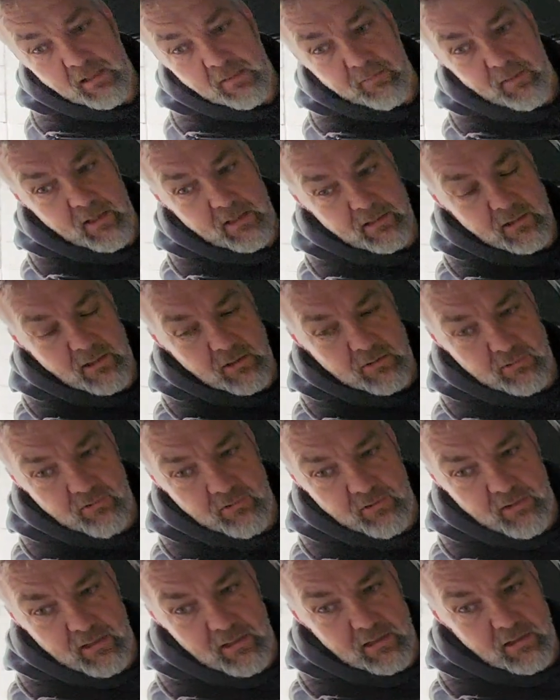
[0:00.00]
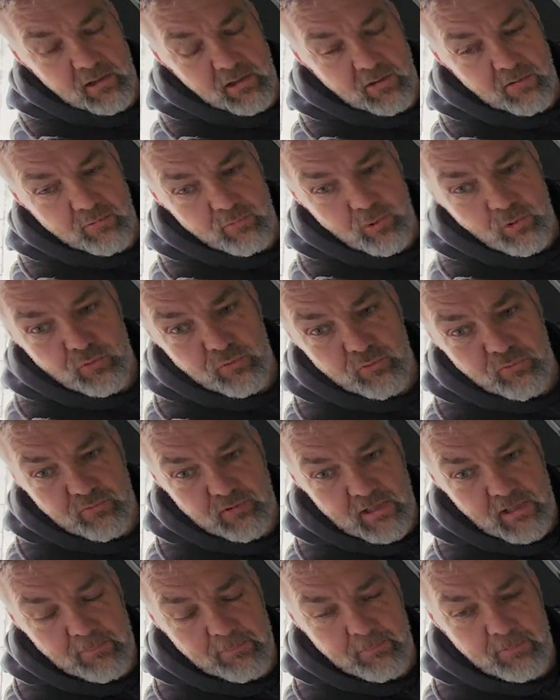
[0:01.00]
They're not a lot of roof
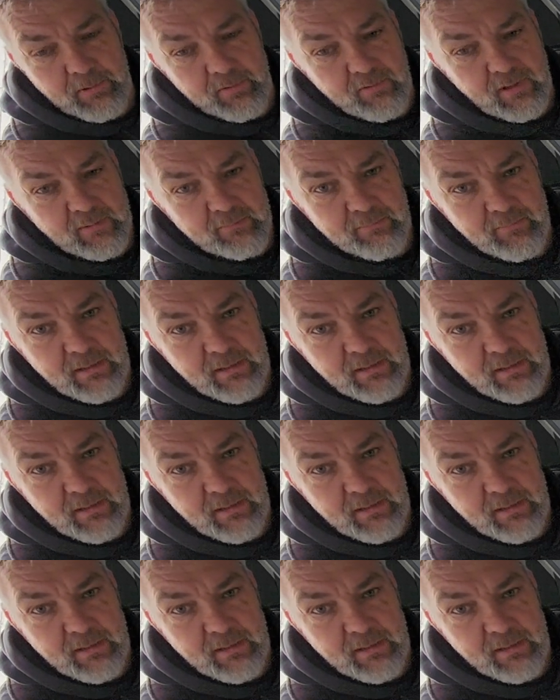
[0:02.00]
camper van